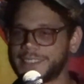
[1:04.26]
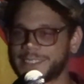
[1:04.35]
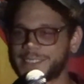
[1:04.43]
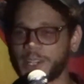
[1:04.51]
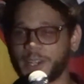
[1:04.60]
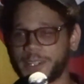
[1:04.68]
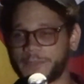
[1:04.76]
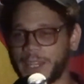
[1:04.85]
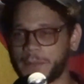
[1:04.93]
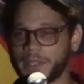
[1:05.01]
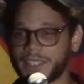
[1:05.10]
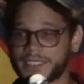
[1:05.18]
started
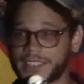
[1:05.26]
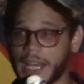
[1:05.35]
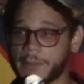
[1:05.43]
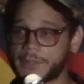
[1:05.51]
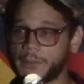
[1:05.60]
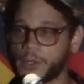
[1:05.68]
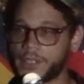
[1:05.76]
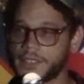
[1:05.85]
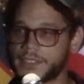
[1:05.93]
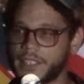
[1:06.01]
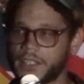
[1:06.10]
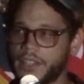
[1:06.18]
vaping to stop smoking
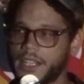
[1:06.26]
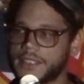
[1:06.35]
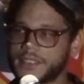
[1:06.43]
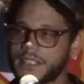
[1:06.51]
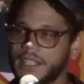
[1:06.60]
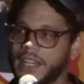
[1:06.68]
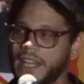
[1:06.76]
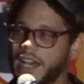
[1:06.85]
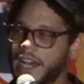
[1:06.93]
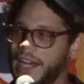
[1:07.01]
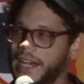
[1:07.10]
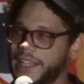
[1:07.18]
cigarettes.
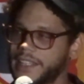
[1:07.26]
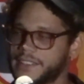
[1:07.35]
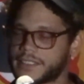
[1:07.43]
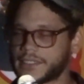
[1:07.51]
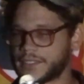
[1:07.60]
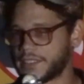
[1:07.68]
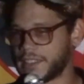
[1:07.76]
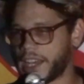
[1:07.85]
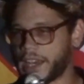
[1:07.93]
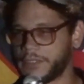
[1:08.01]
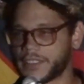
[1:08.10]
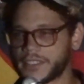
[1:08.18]
It's
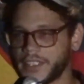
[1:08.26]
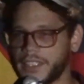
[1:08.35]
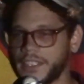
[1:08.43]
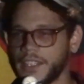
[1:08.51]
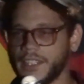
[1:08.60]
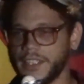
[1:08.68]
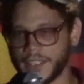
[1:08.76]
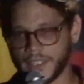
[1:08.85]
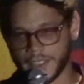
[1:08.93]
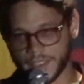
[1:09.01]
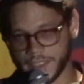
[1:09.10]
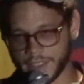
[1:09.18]
obviously
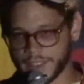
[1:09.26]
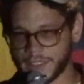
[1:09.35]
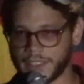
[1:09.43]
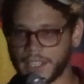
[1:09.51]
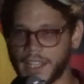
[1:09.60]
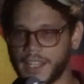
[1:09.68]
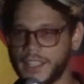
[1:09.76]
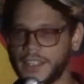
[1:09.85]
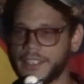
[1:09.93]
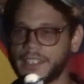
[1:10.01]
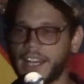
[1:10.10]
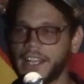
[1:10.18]

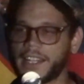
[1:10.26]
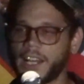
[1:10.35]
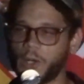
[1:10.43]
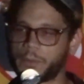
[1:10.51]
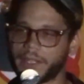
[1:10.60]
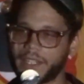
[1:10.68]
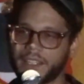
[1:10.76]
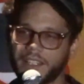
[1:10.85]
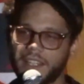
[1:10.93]
not helping.